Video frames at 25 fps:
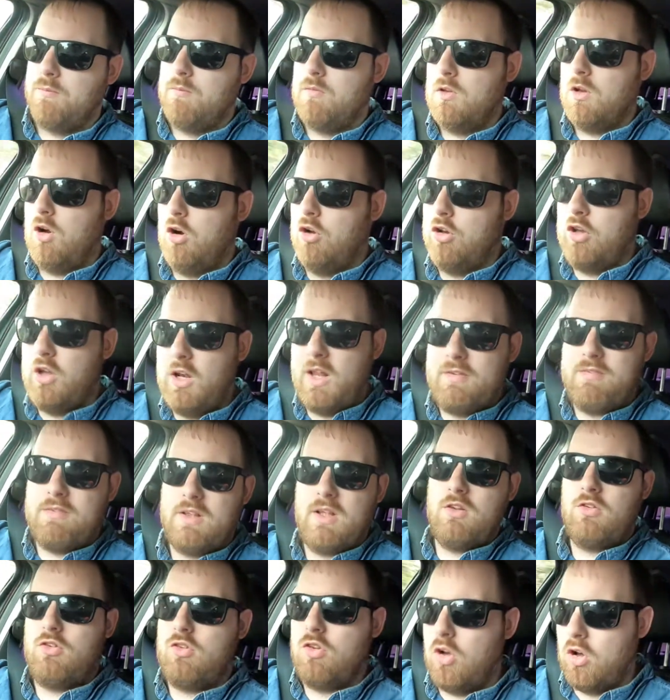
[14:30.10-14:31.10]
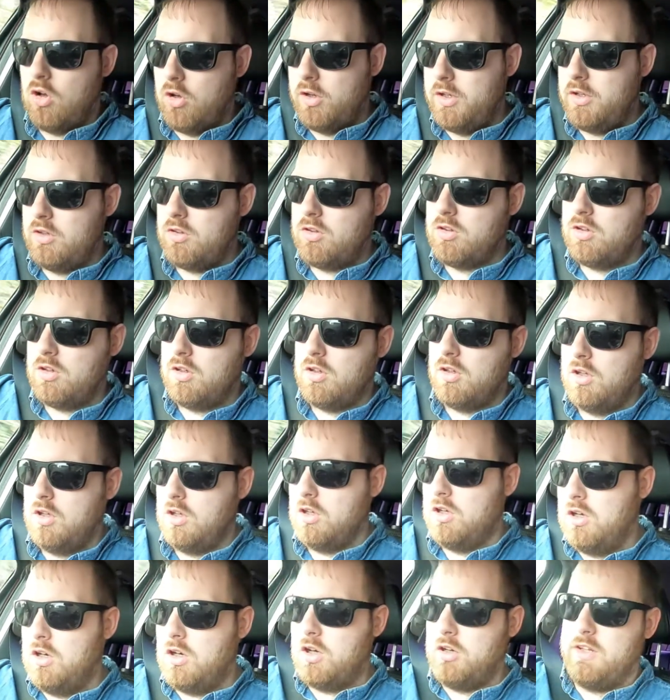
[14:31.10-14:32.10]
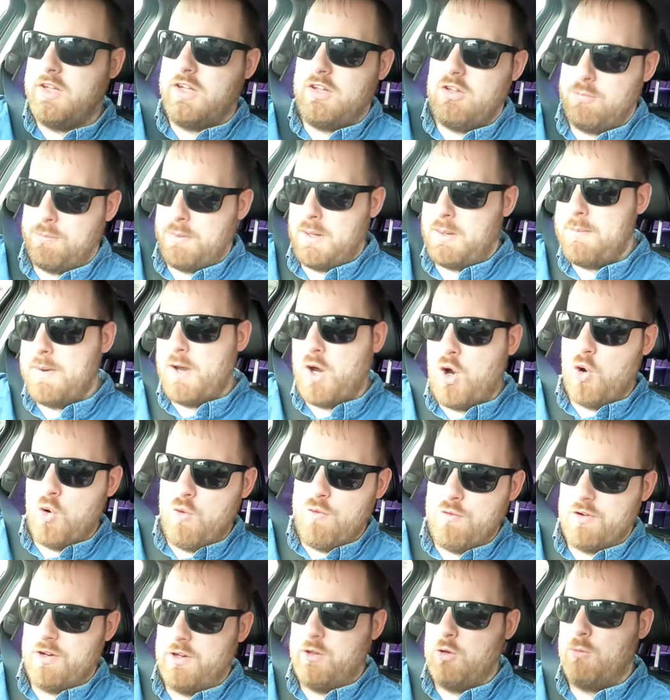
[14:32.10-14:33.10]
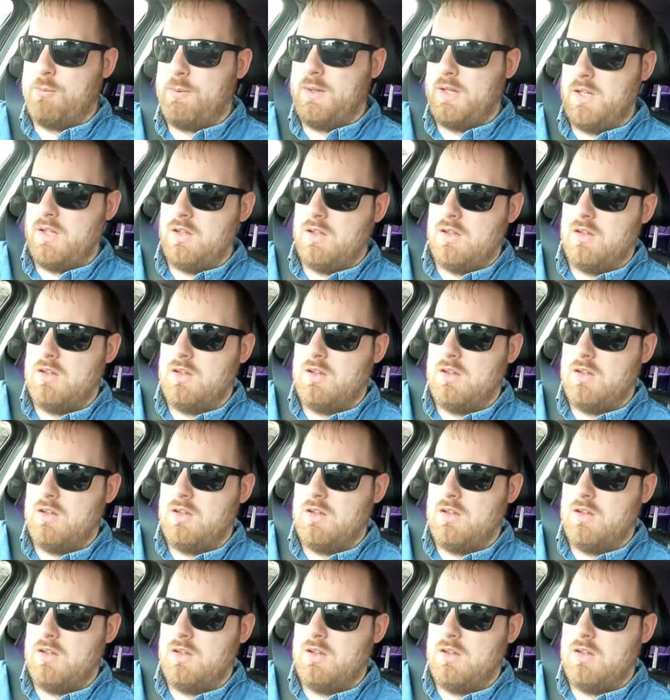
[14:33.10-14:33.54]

on your left hand side, I tend to be a bit over a little bit.